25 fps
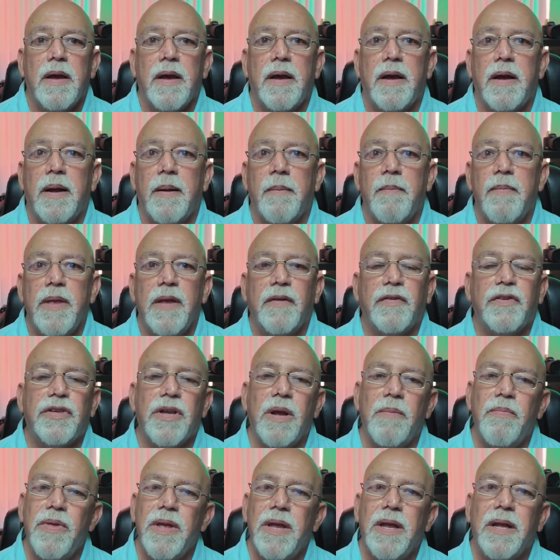if
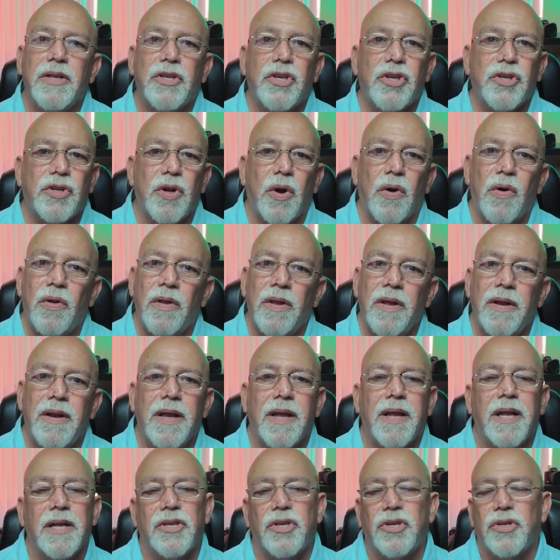something gets stolen,
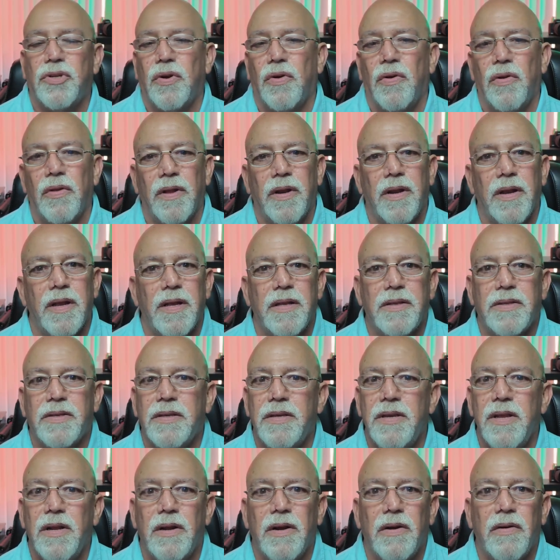it gets stolen.
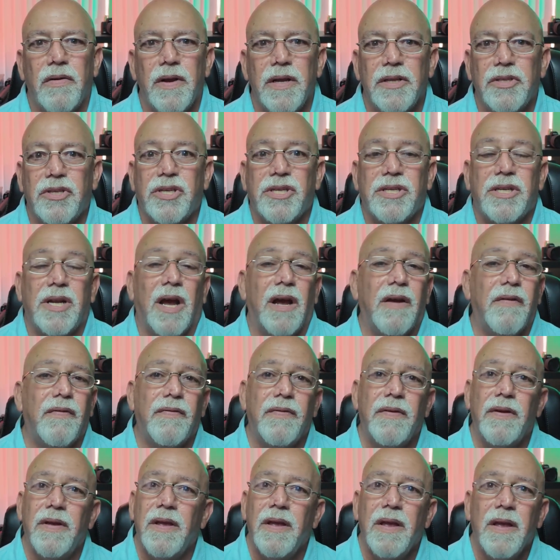It's
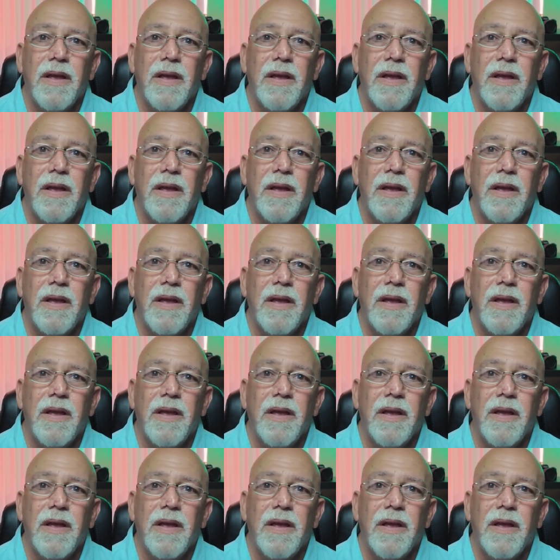stuff.